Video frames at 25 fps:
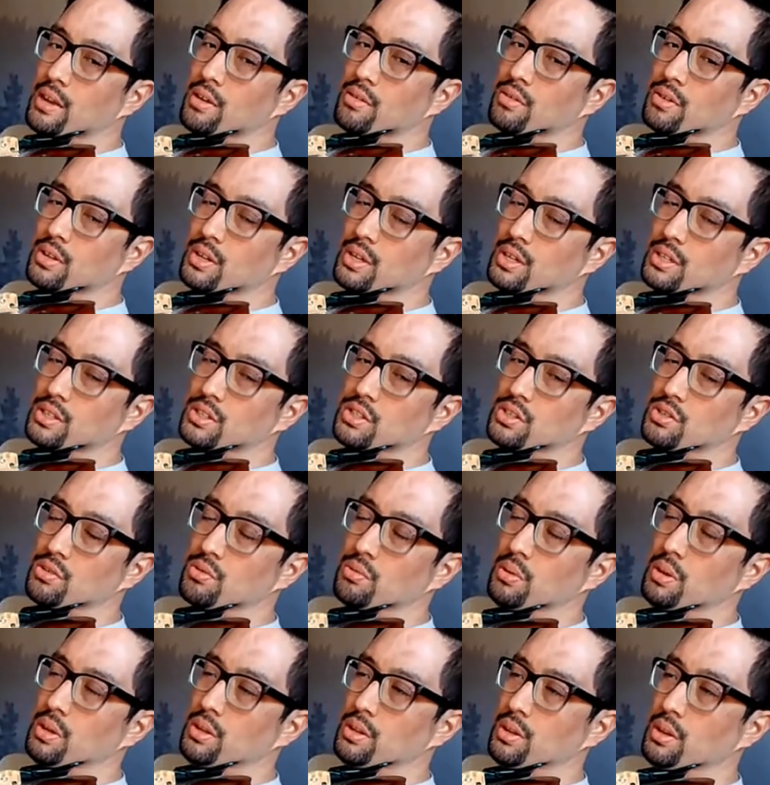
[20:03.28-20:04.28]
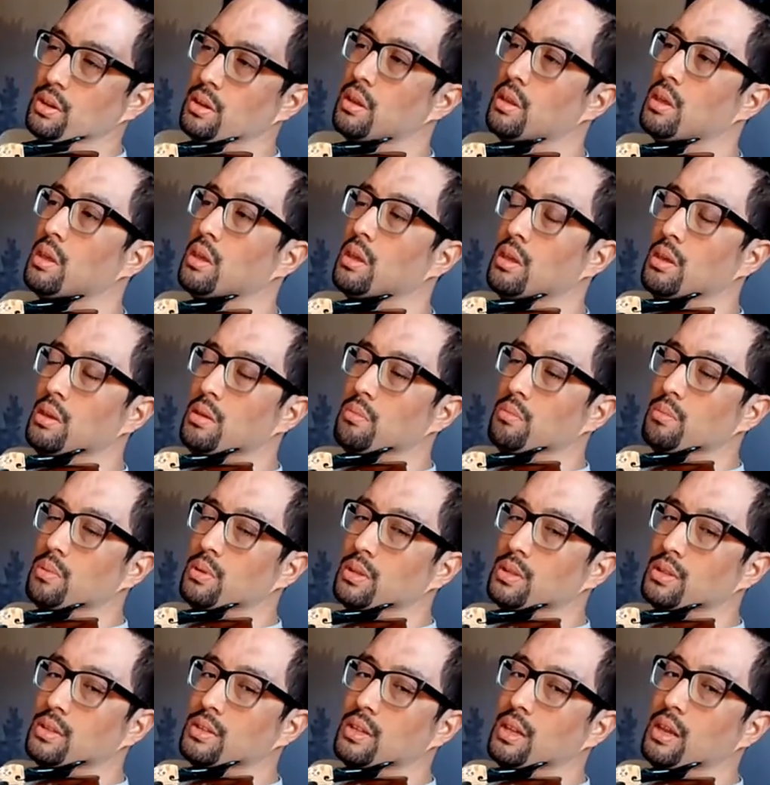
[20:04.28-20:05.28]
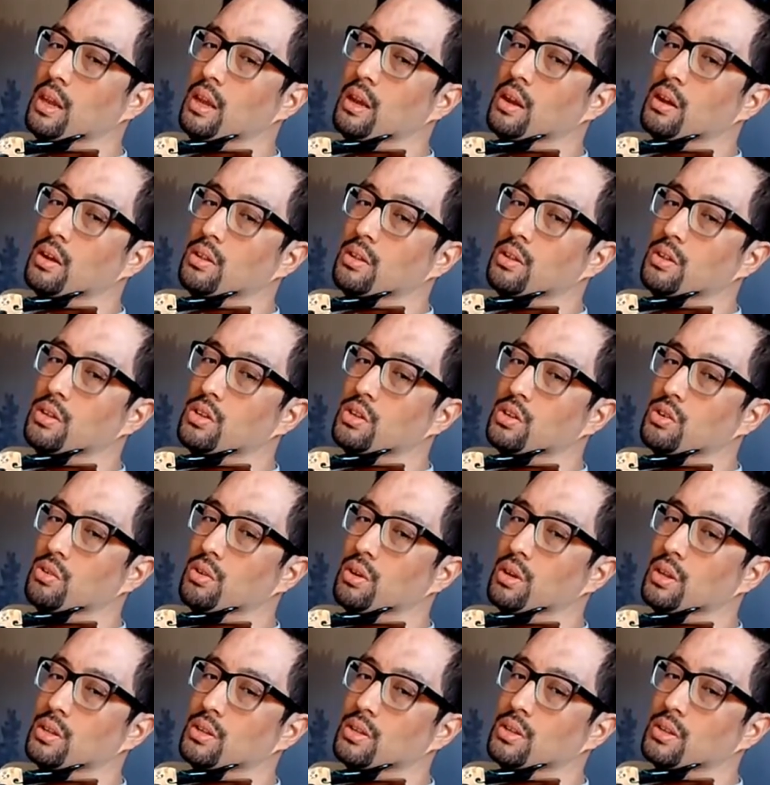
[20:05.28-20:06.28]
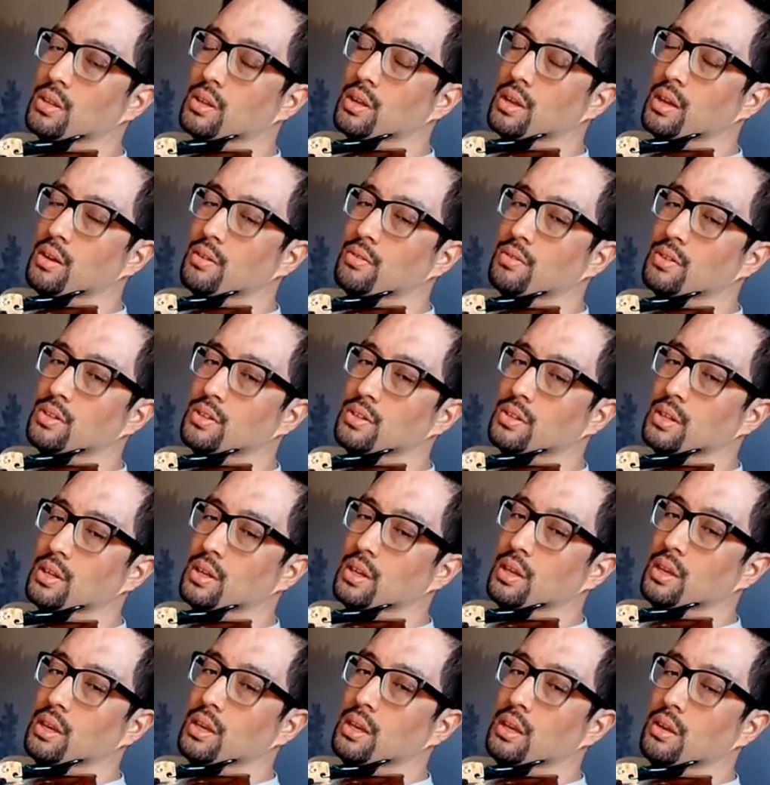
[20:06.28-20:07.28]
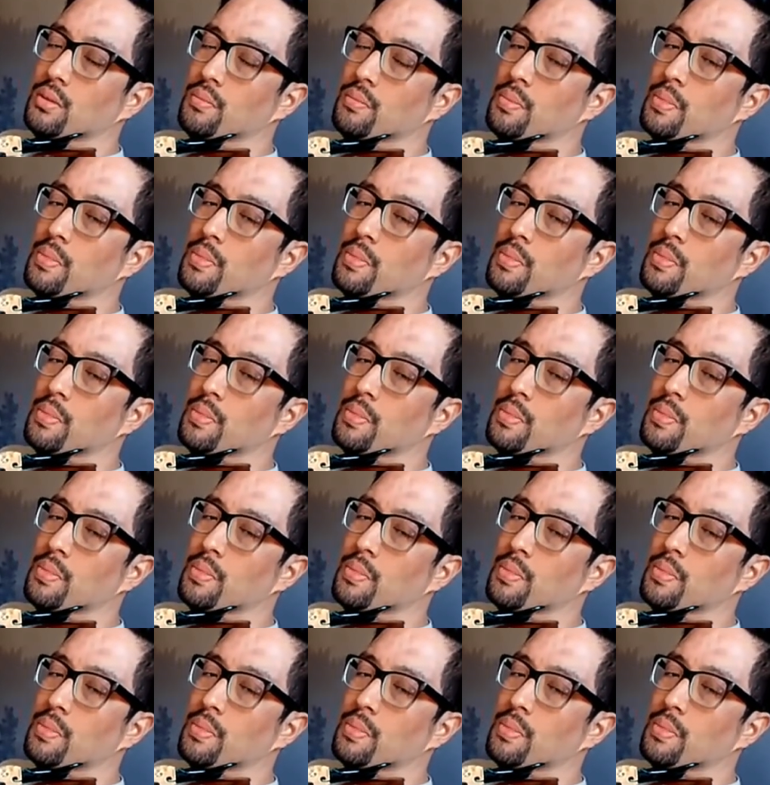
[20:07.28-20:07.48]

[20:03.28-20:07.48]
like it's squeezing, but staying on the strings, kind of sticky.